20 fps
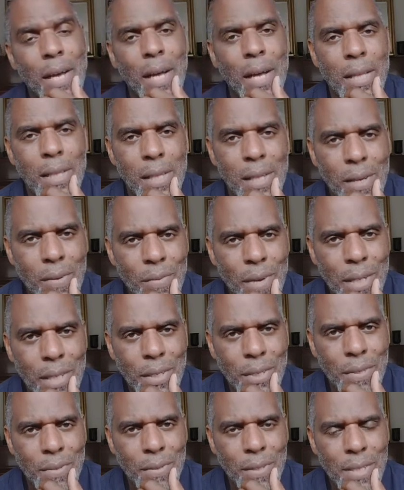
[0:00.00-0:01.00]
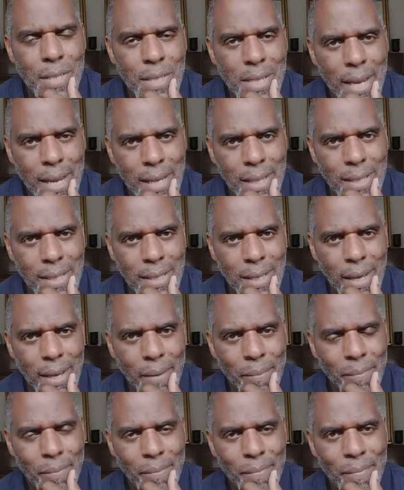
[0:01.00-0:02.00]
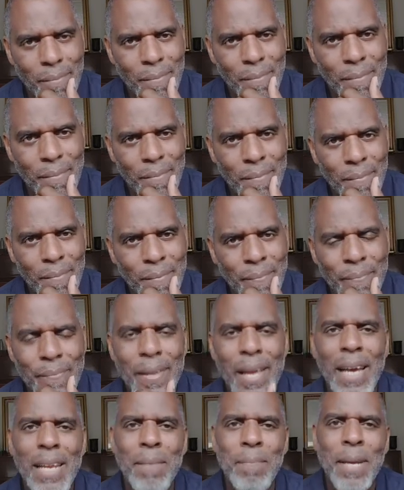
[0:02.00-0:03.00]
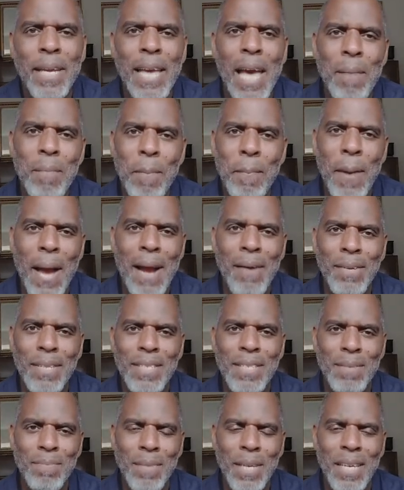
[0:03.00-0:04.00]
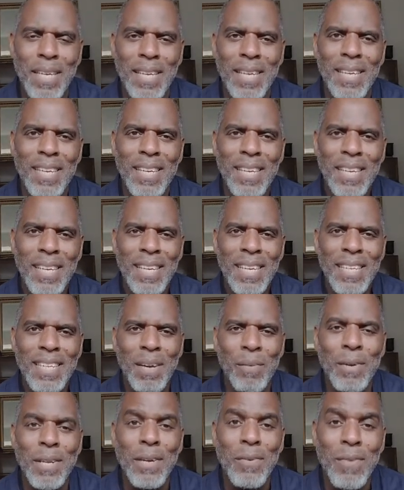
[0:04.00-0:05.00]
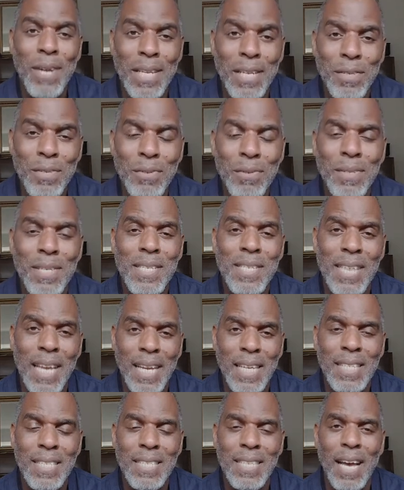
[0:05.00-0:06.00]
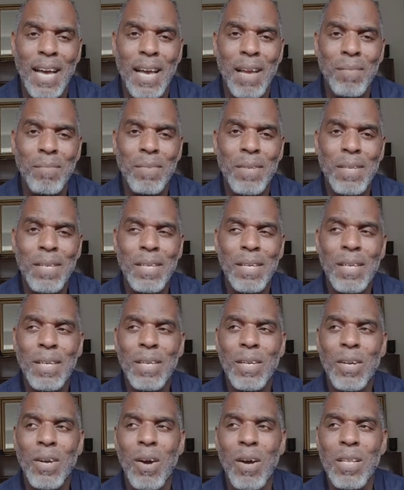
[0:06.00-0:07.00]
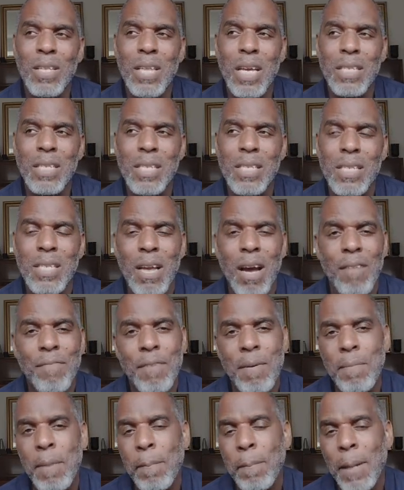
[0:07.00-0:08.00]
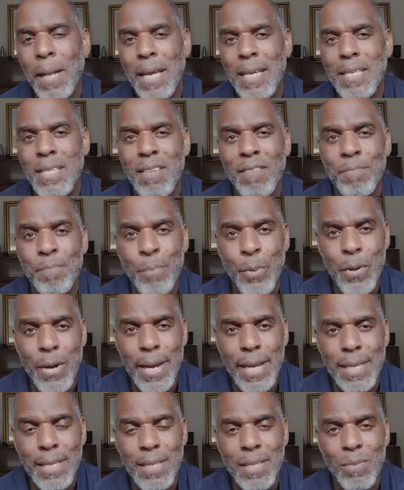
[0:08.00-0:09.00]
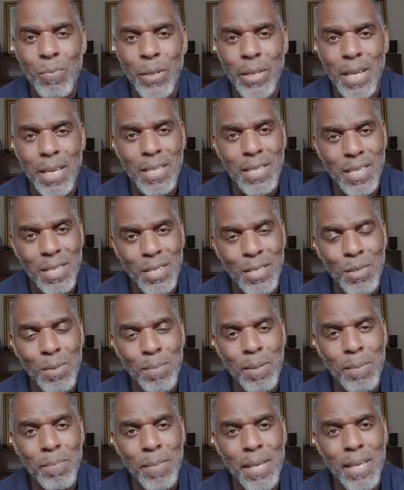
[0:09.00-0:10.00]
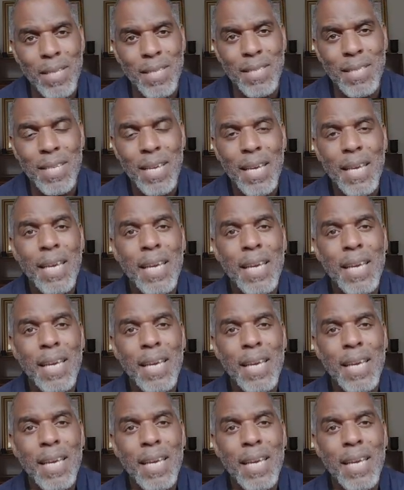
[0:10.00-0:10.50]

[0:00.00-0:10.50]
And then I read it through the second time. And it became apparent to me that when I read it through the second time, God doesn't start from a place of praise with us as human beings.